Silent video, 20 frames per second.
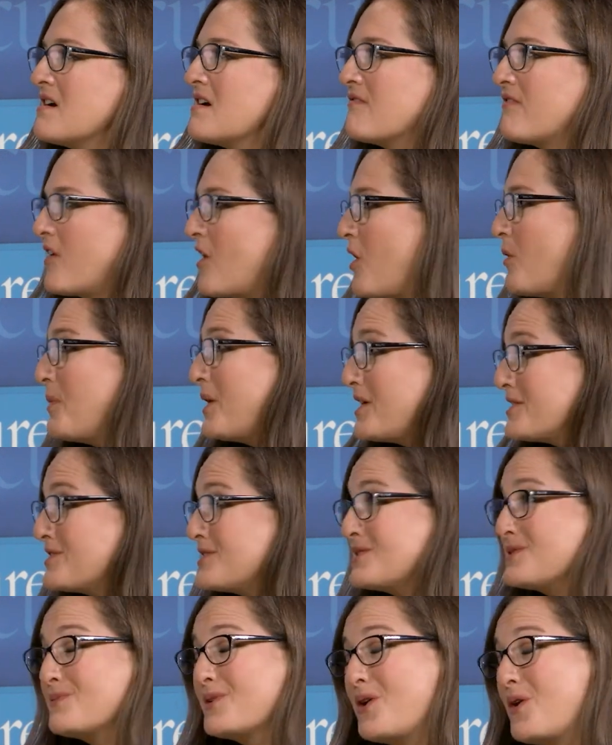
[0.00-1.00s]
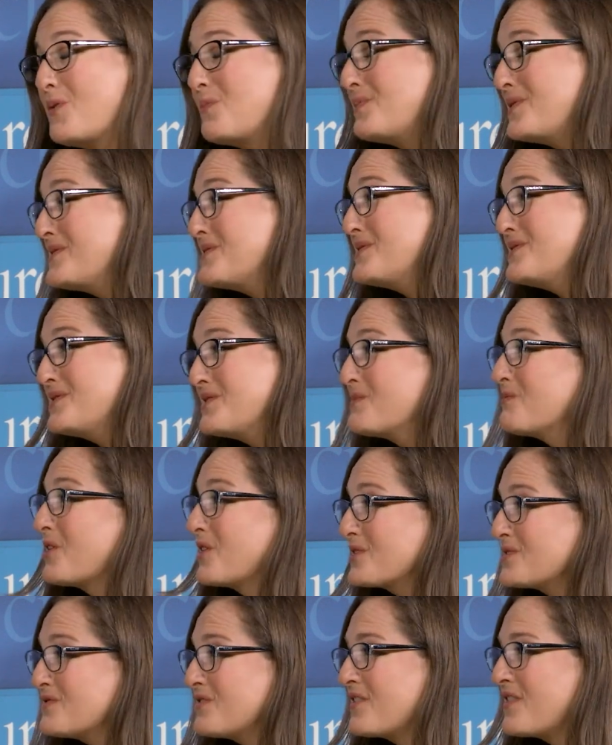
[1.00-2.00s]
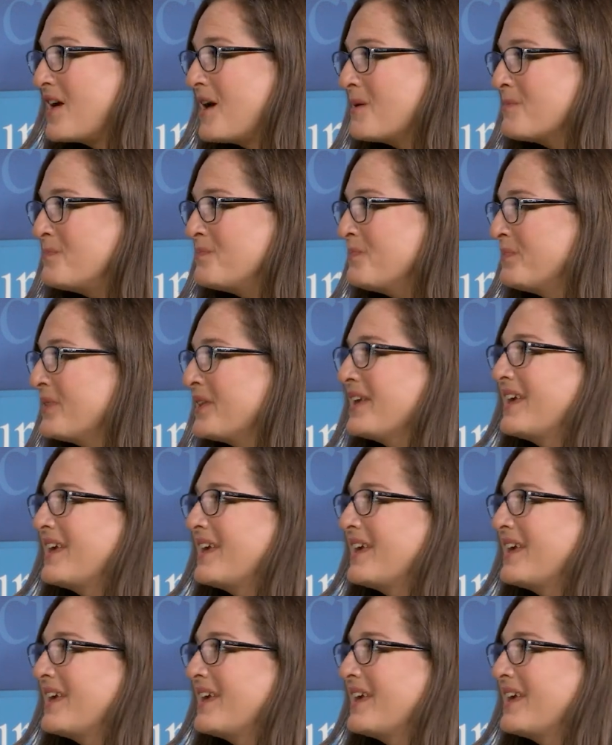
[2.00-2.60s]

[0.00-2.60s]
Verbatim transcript: For all patients, we hope BCG works for them.